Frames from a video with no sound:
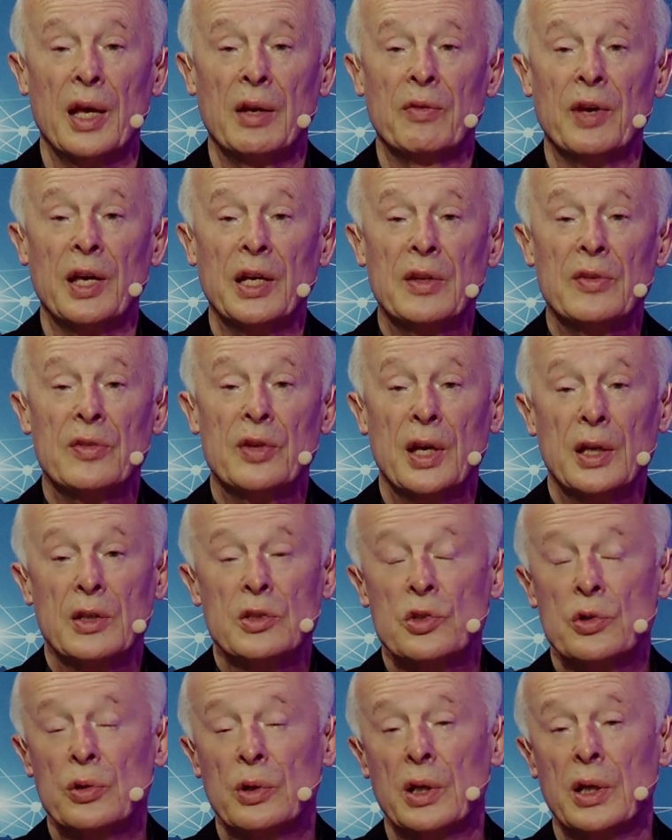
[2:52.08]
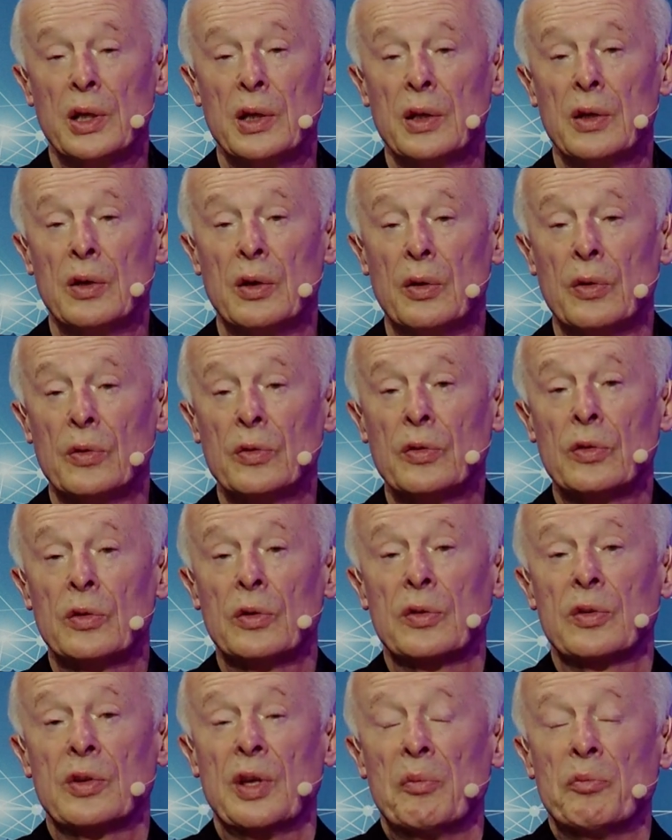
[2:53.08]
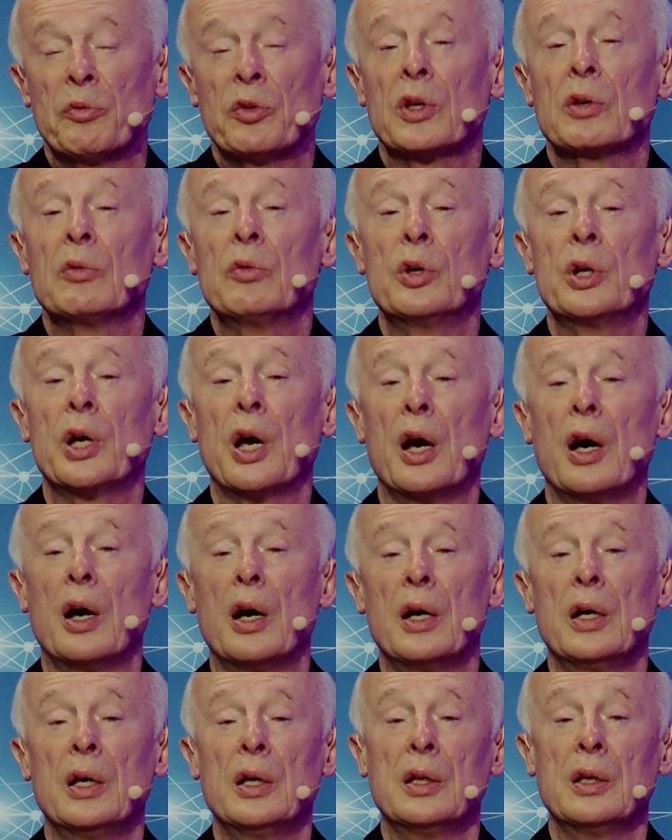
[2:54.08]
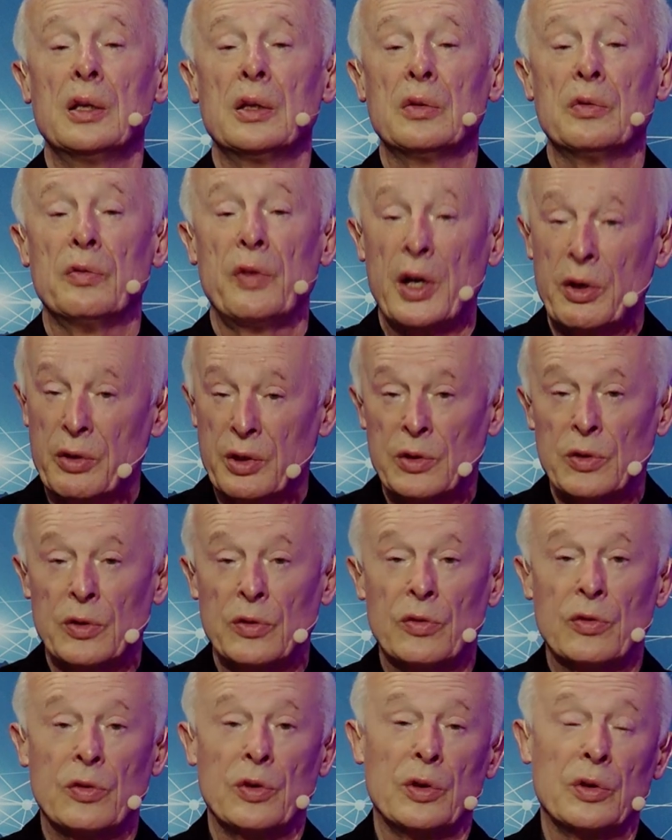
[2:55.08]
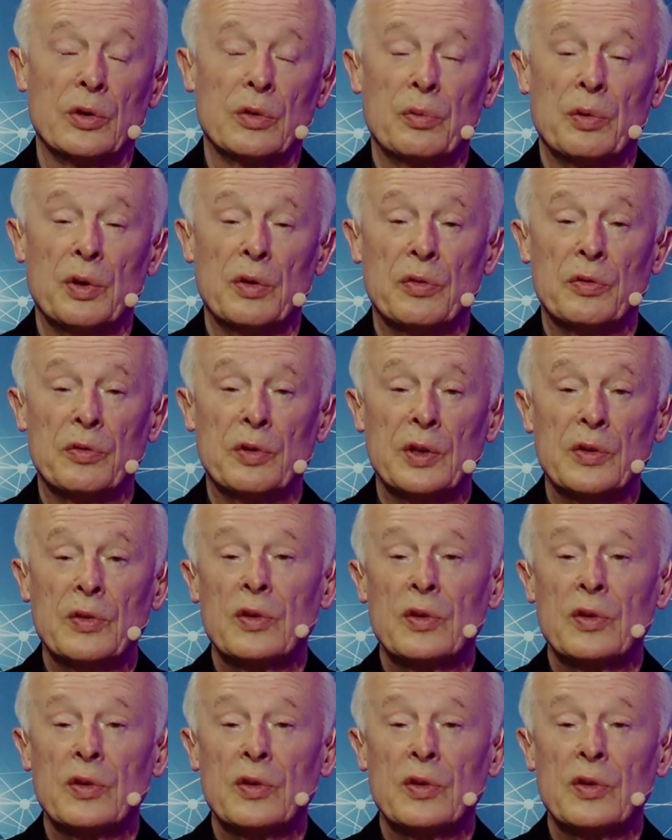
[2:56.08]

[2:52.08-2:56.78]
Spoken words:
And that is actually also something we are very concerned with.